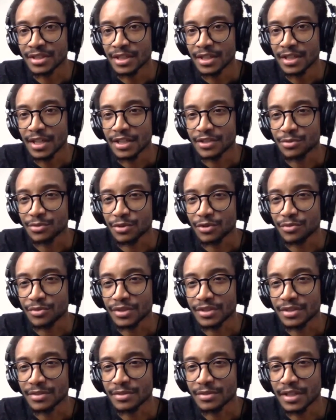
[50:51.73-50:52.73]
I just want to read
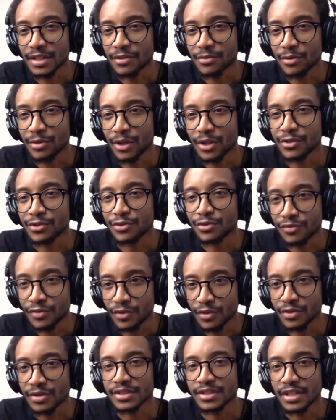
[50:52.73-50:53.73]
something. They require dual
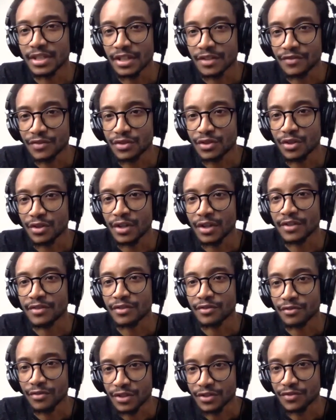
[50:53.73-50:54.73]
focus. Yeah, if you don't have
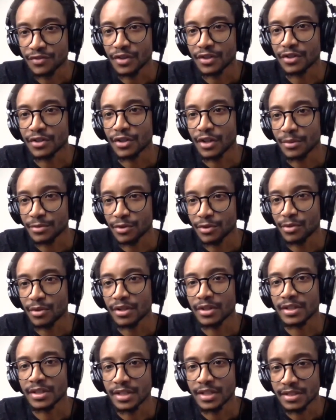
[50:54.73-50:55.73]
the range finder, the optical
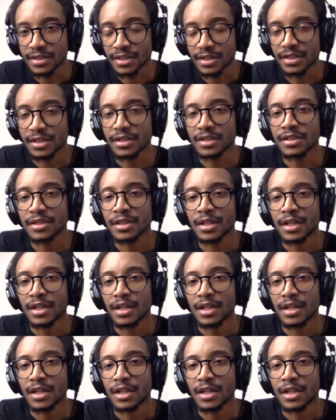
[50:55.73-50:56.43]
quality takes a hit.